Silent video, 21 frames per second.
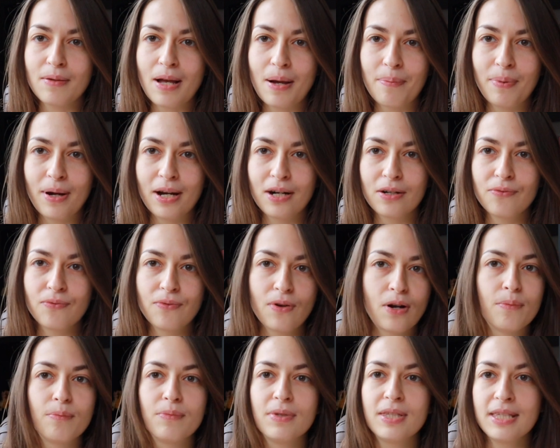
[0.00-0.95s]
apart
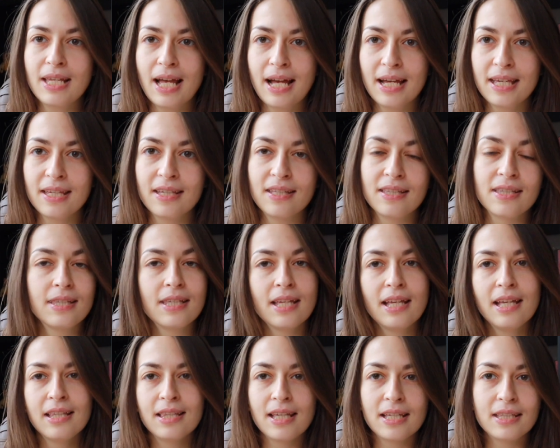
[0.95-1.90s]
from science,
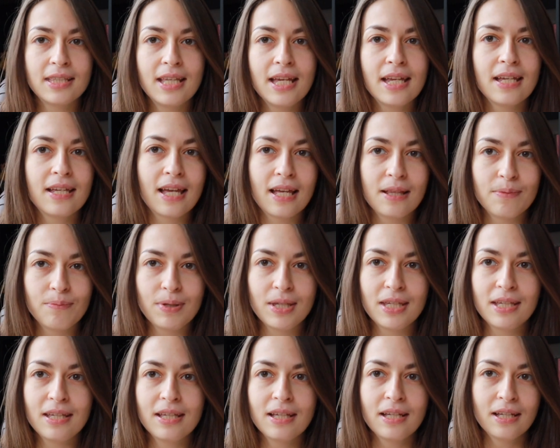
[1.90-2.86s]
then they can
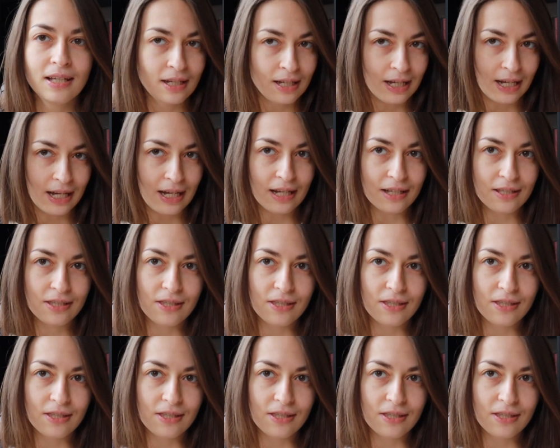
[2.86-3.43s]
be uh,